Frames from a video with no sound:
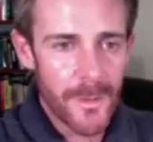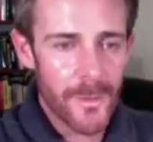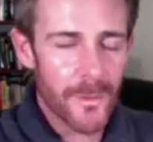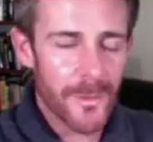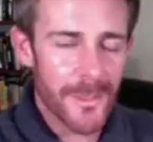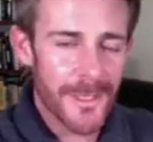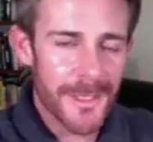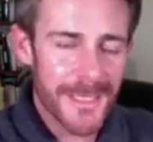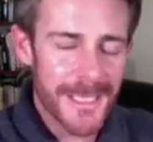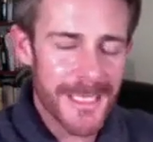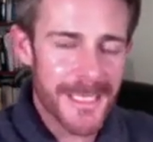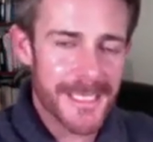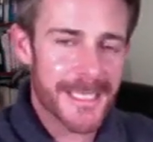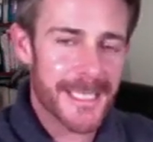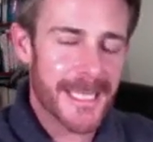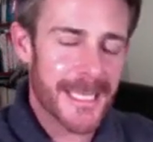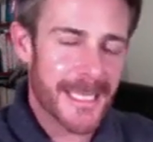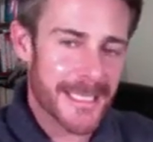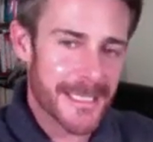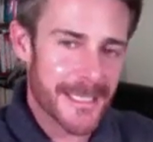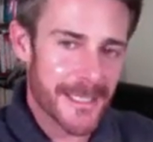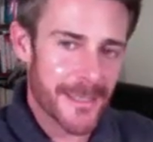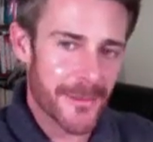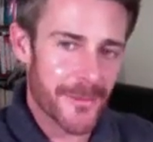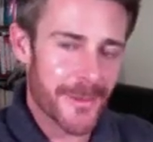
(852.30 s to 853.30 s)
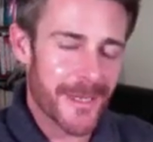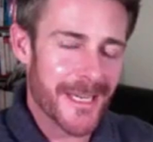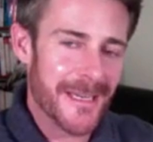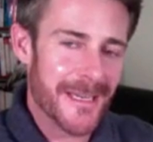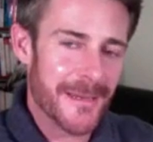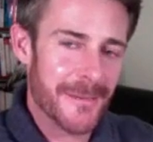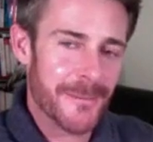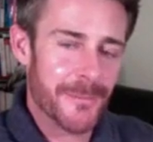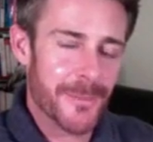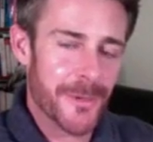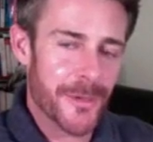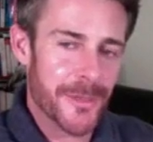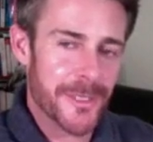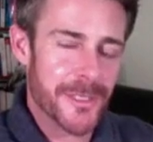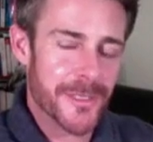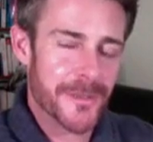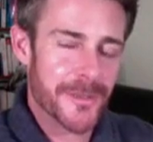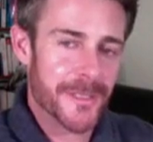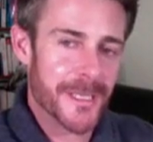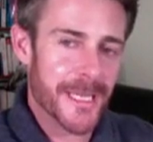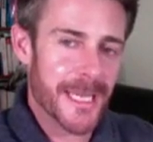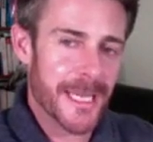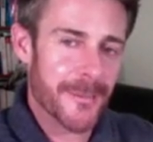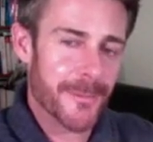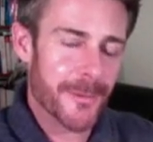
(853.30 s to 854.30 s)
all of these things that are in
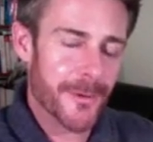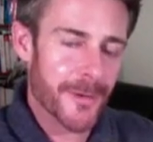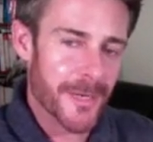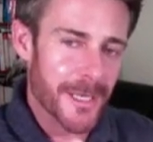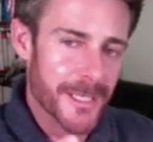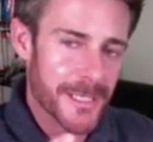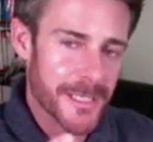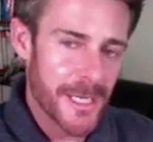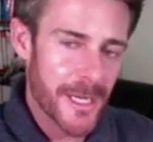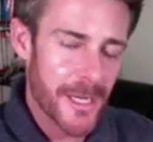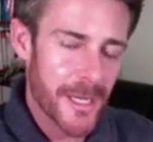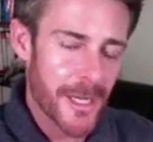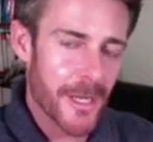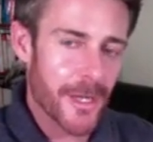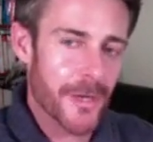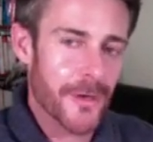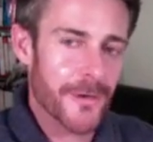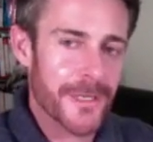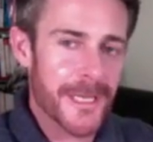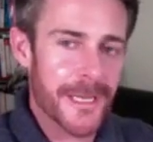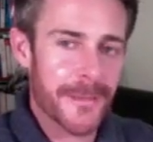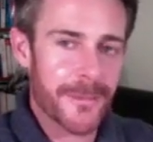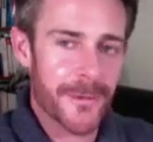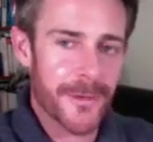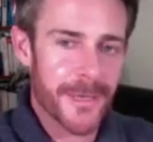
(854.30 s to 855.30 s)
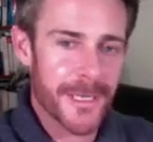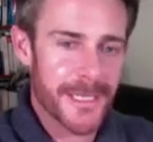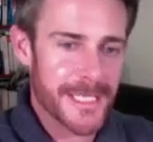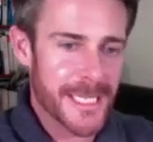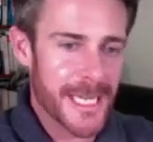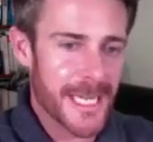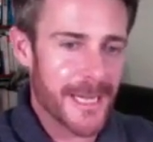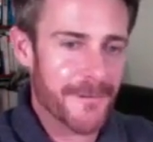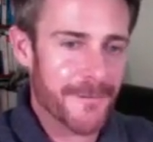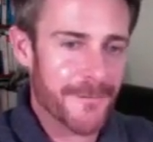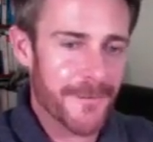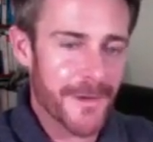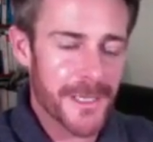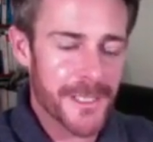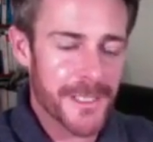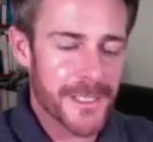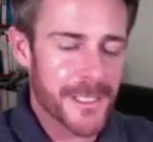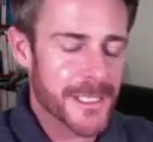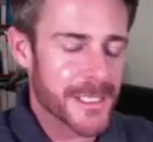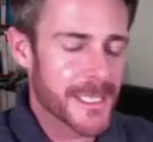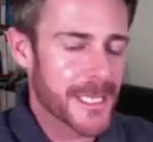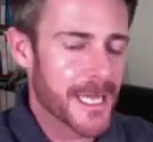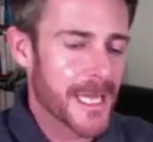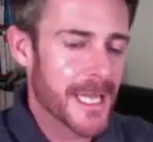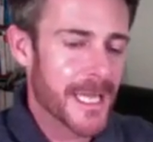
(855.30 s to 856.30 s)
personal care products, home care products, air
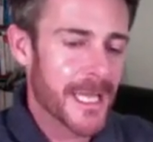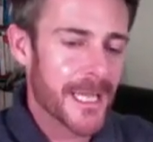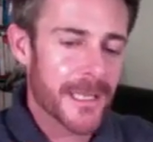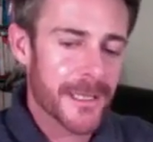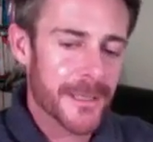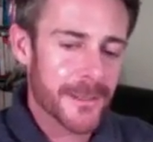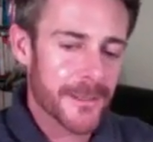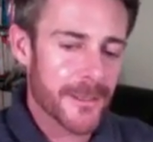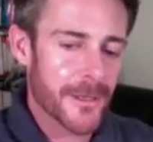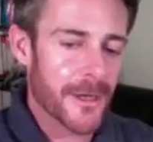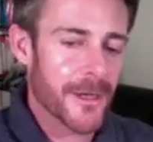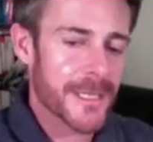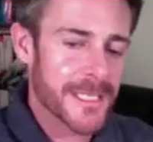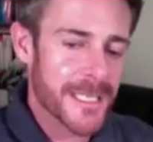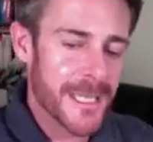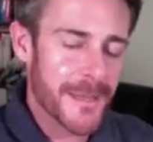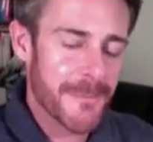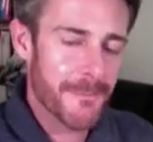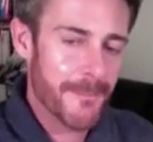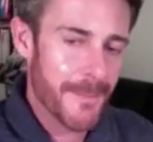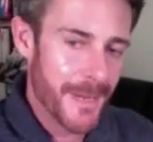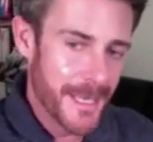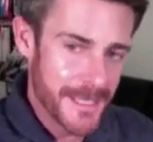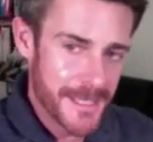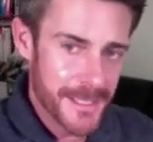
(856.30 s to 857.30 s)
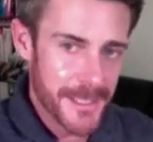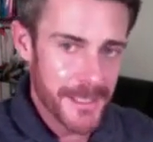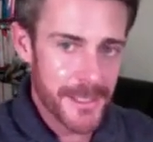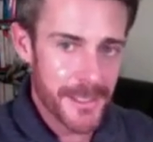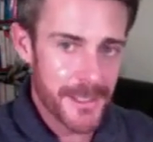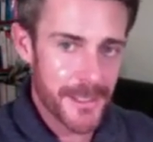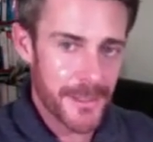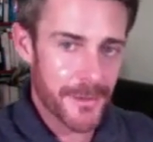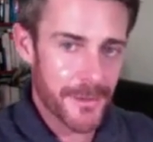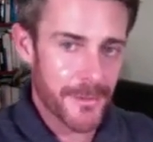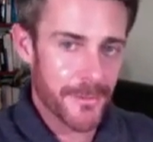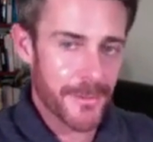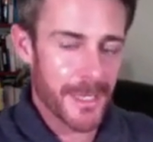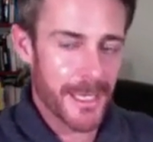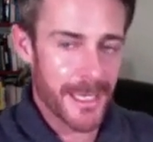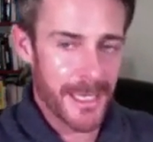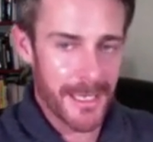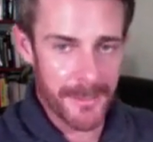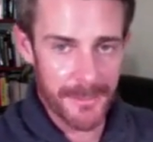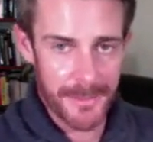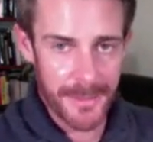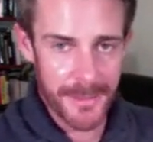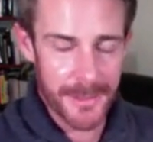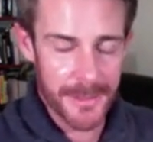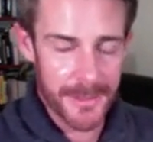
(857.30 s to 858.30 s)
fresheners. Guys, they're messing you
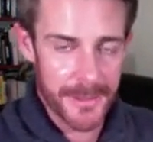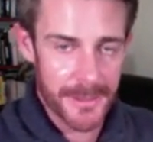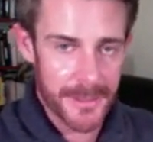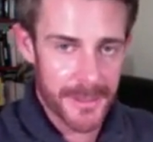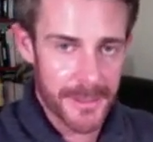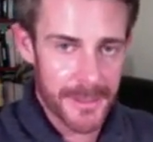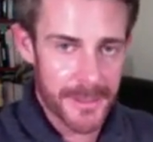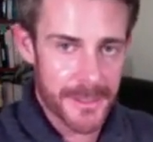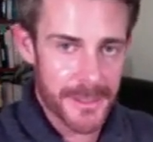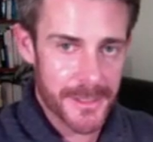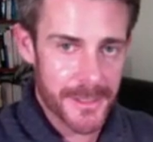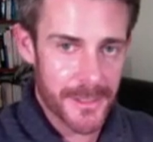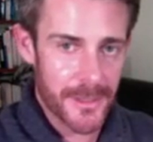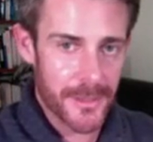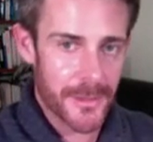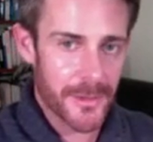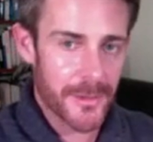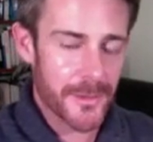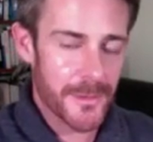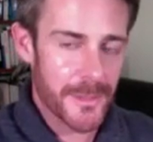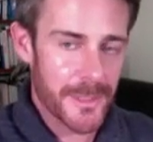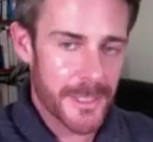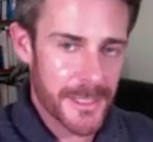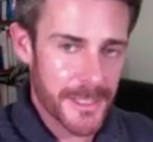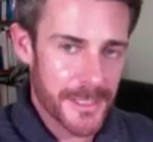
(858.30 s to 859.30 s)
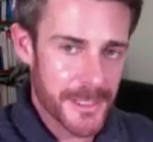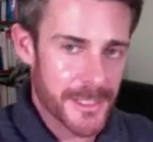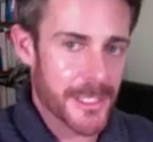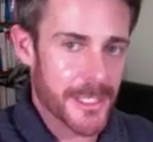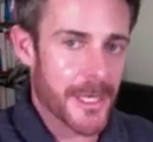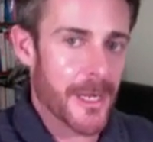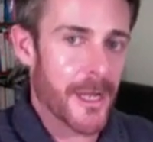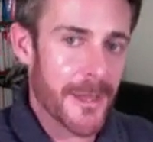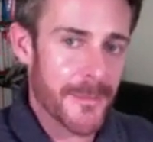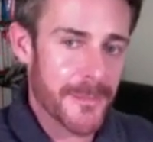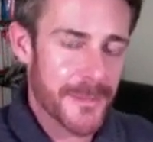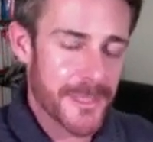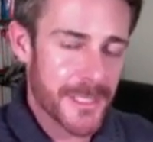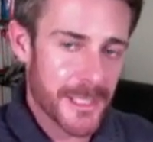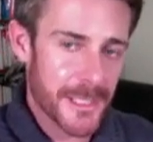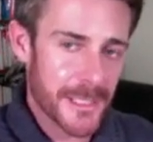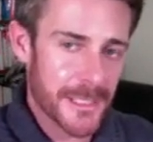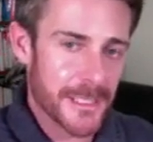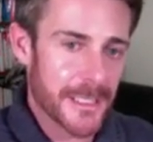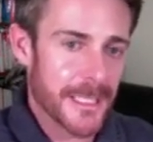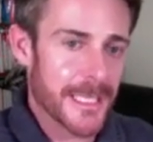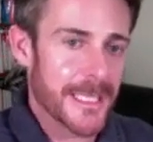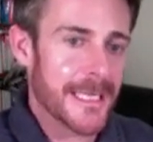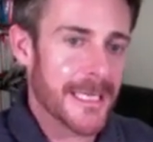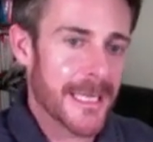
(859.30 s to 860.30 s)
up. So it's time to
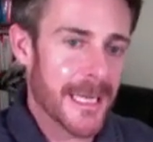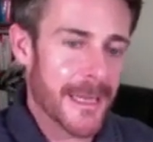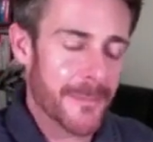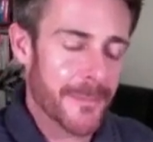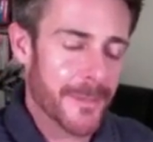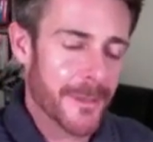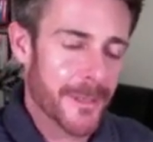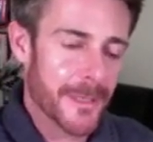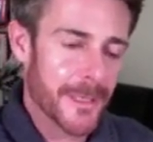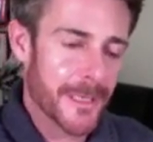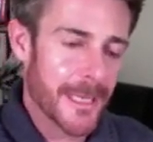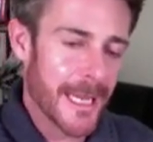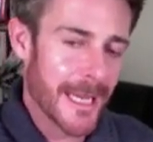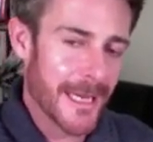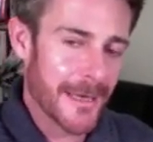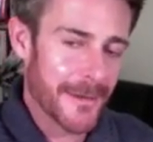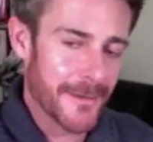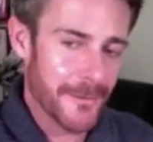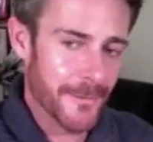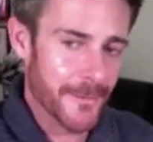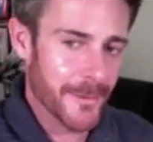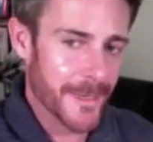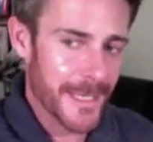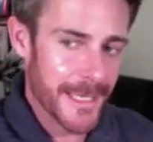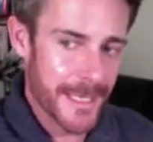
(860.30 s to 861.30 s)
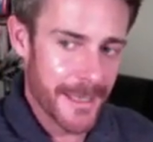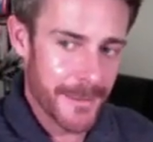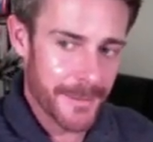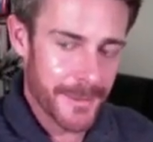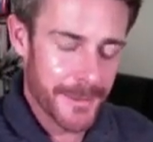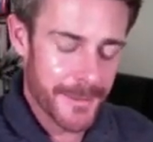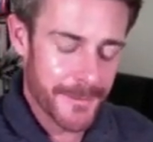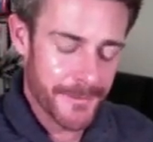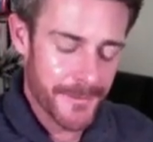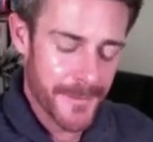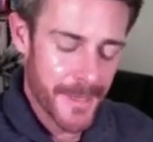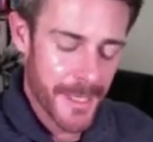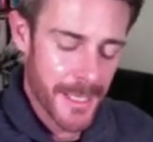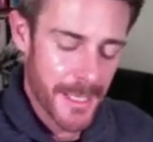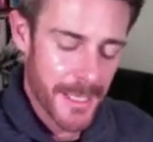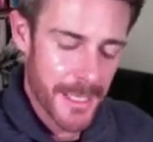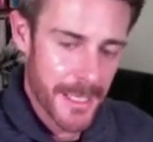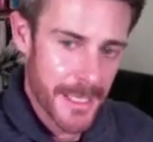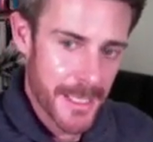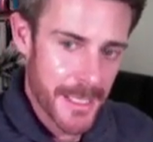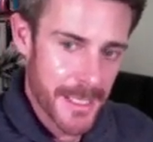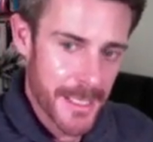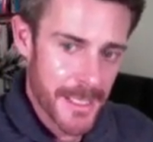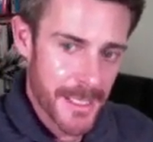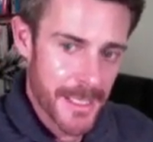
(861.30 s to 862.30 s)
clean up and green up.
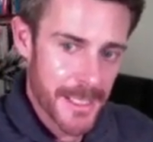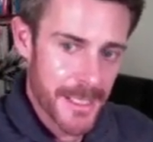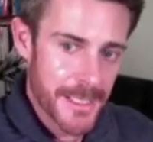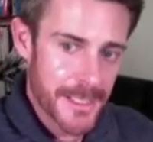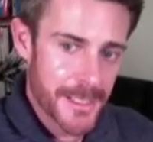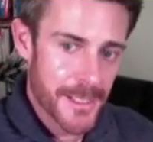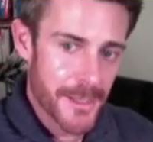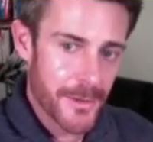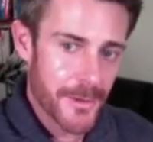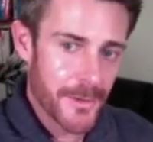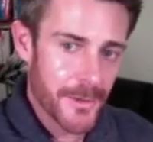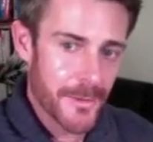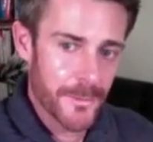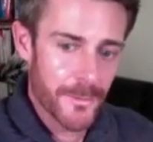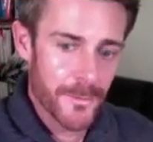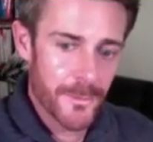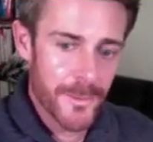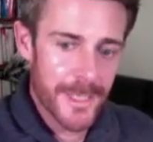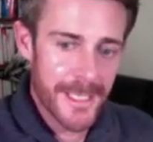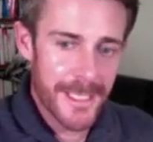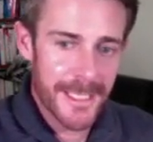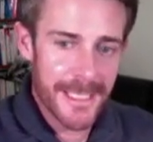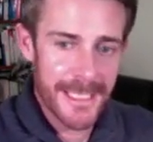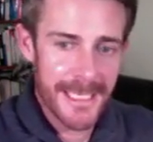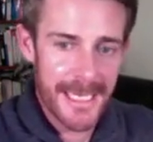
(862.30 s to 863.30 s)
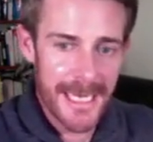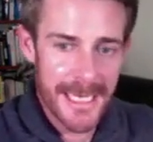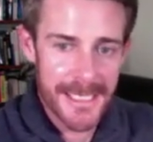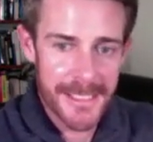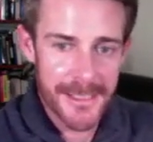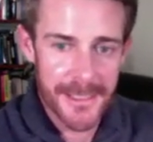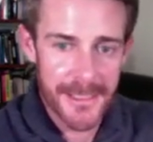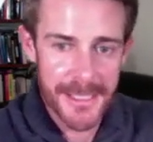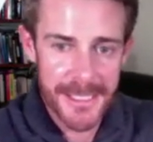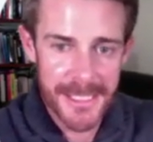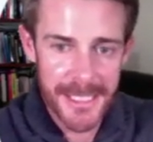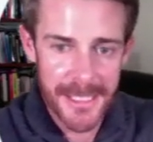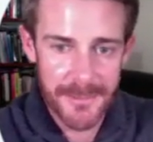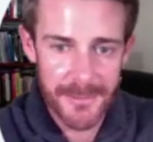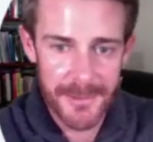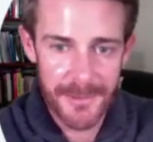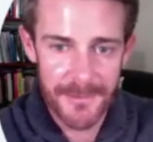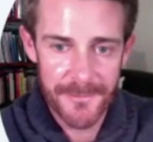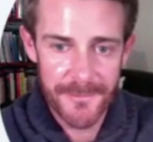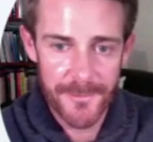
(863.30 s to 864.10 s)
So, really, as I said